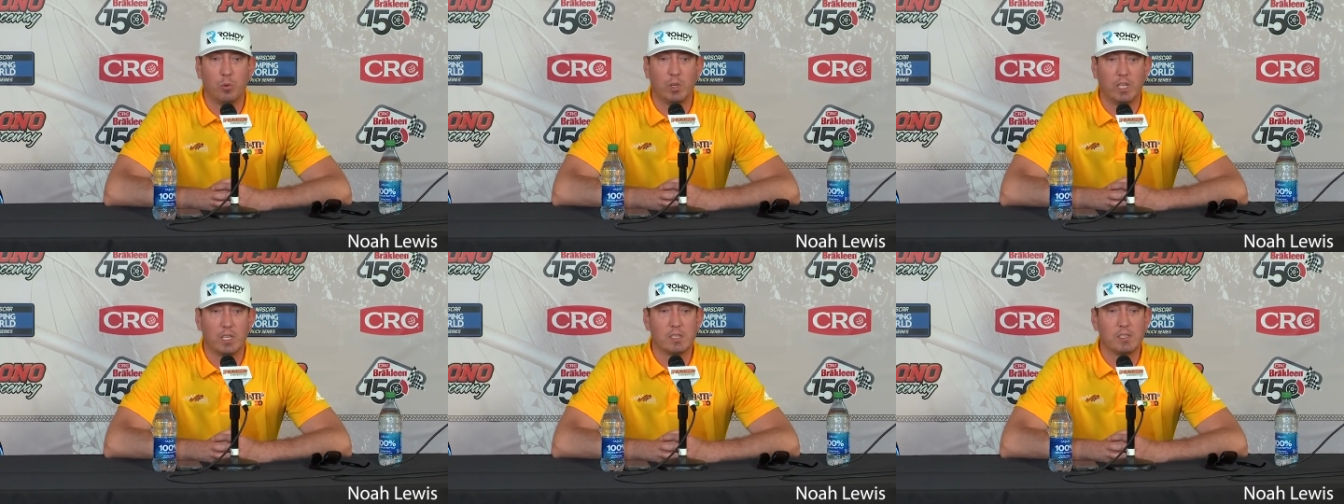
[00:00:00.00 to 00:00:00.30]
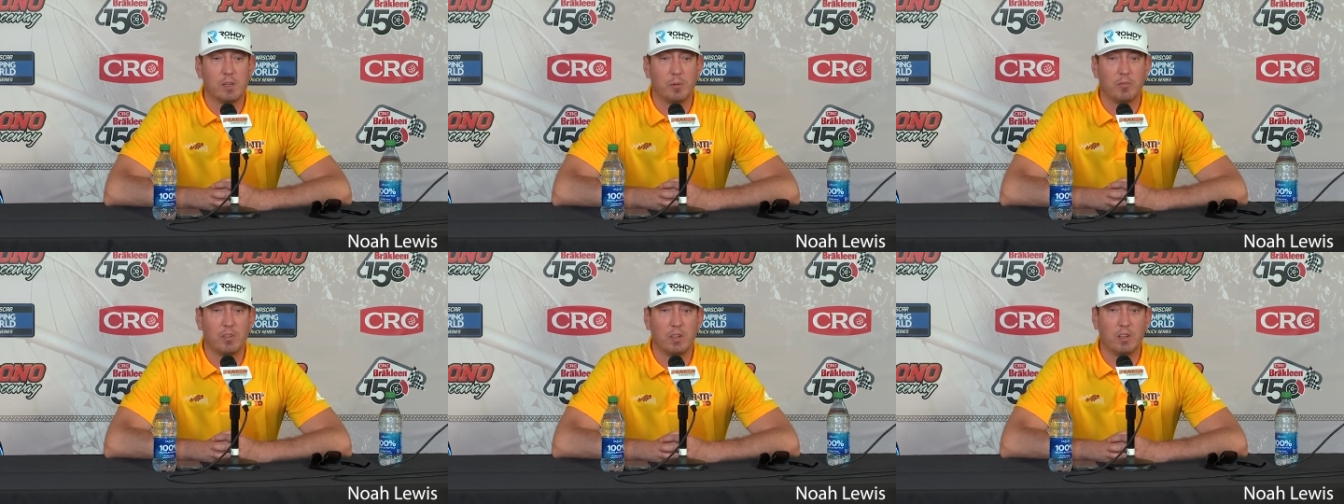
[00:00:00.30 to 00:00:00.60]
we get
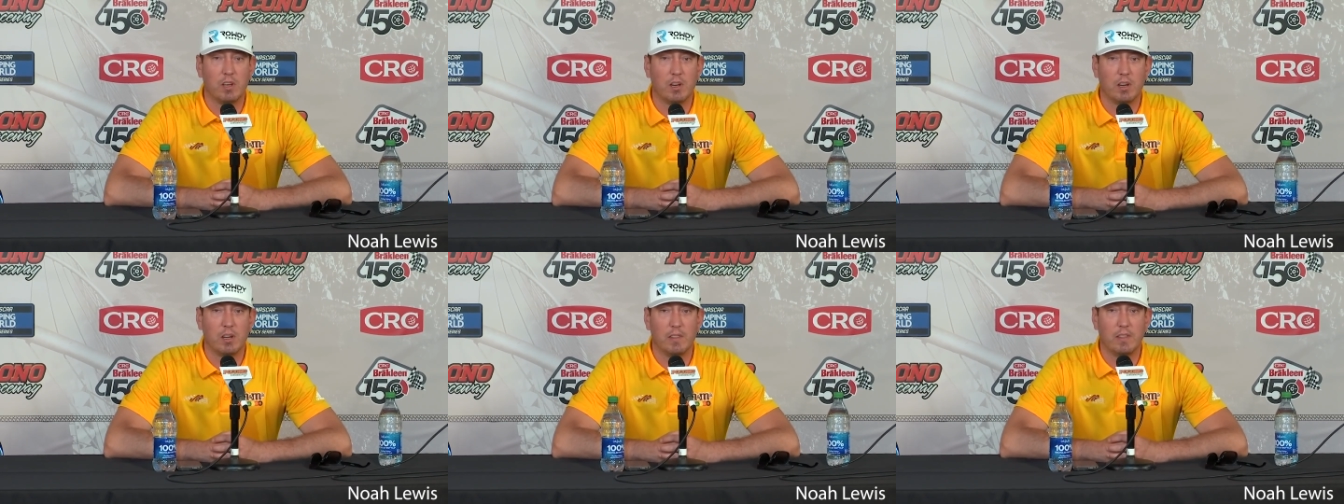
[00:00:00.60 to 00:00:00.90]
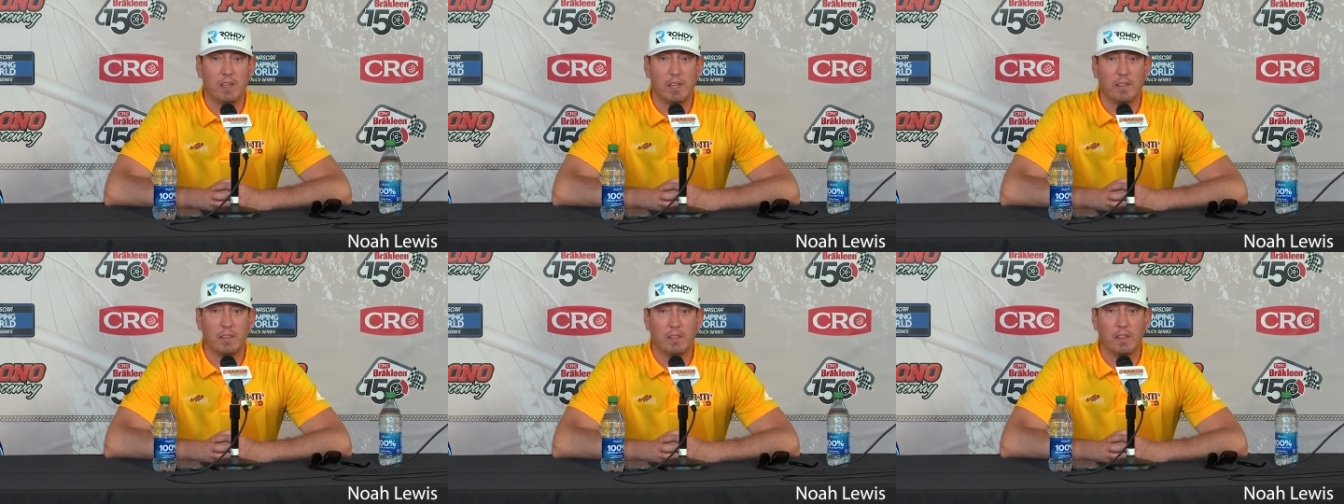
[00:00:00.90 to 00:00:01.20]
something done
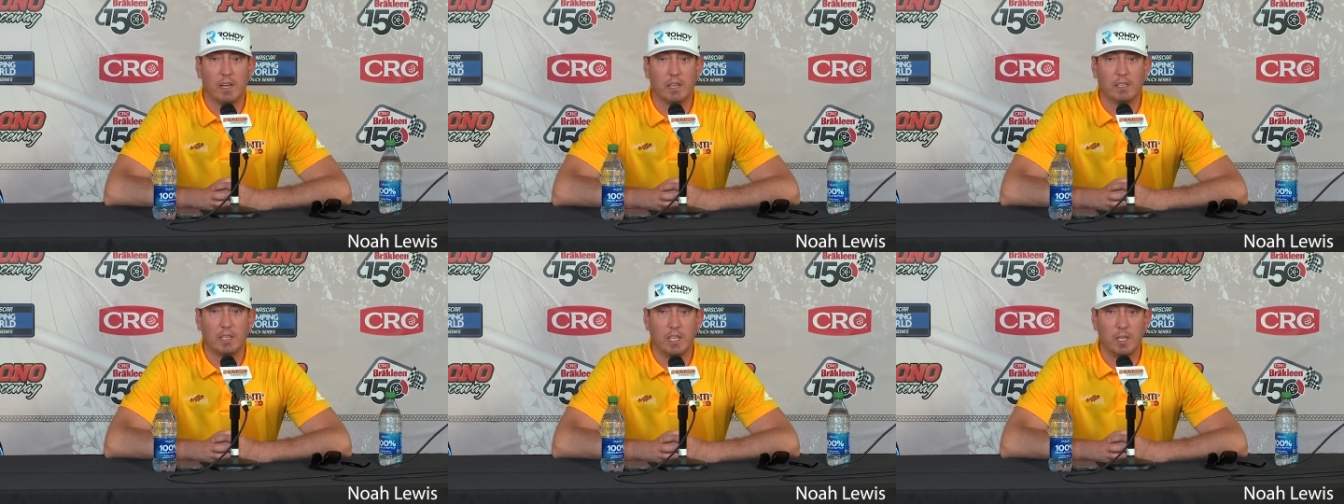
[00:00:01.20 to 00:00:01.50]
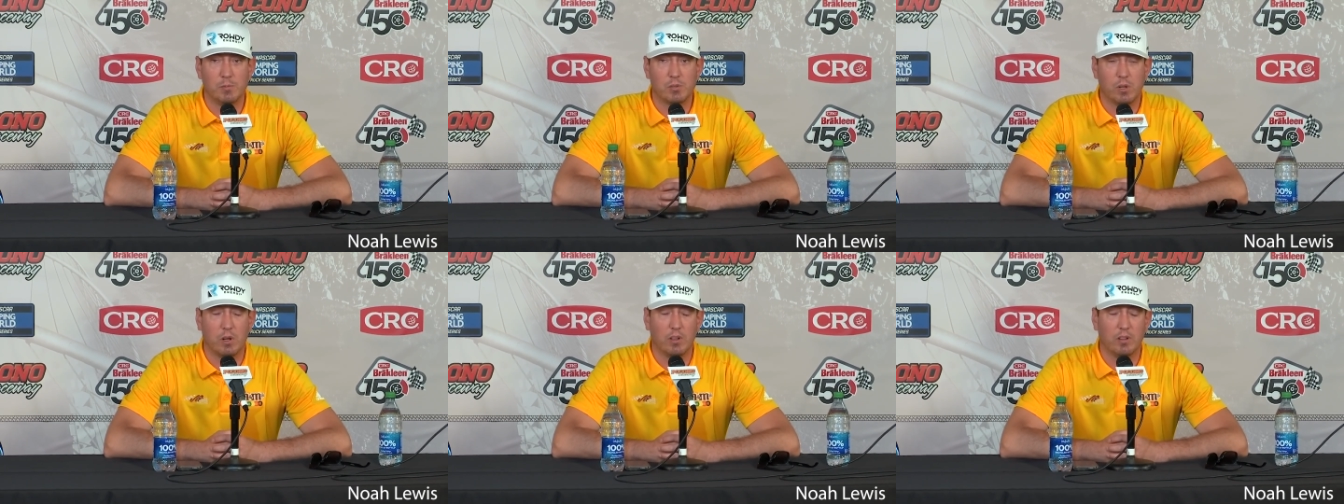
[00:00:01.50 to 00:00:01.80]
that, that
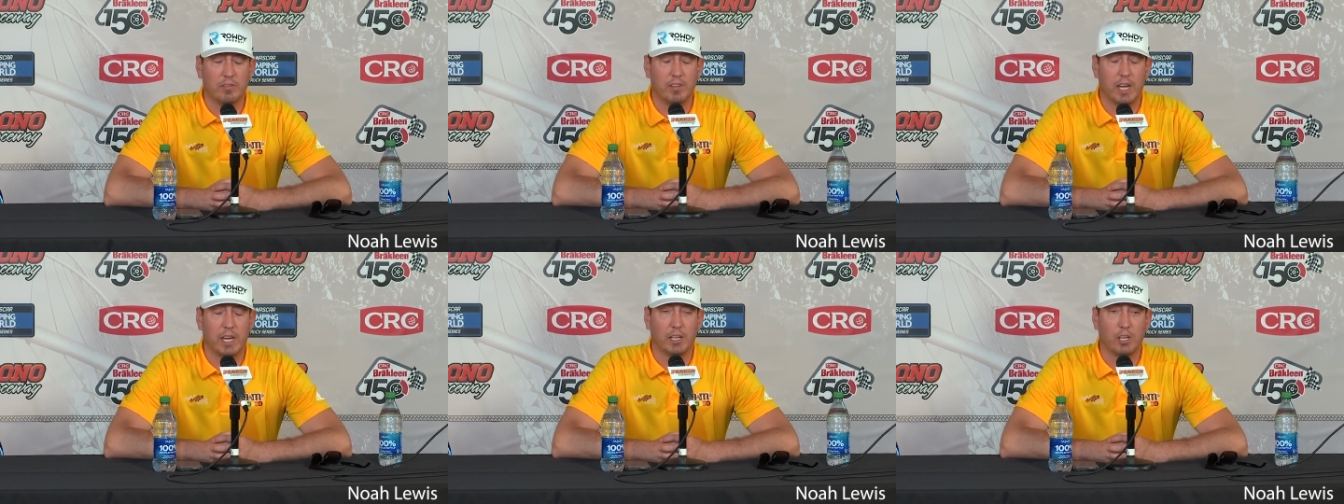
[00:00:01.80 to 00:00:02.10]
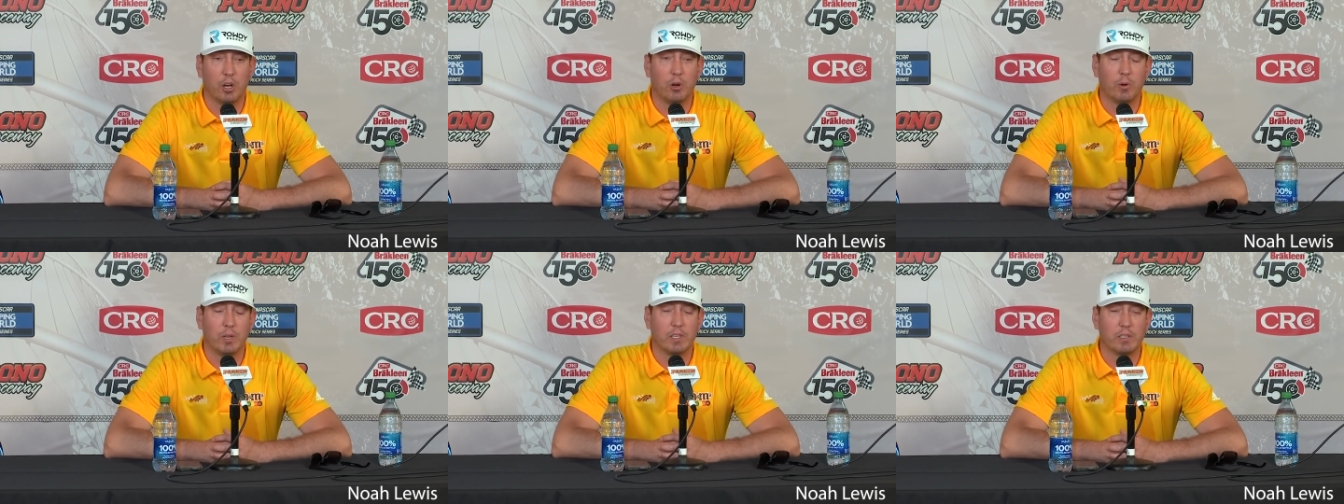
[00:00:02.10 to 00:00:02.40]
keeps all of that
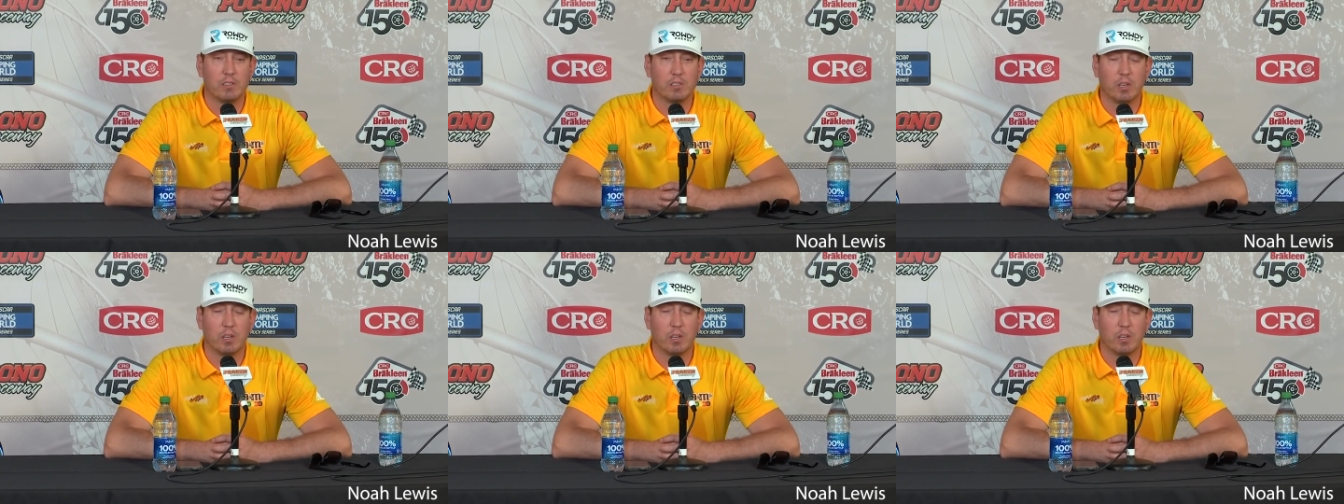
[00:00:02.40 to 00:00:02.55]
going.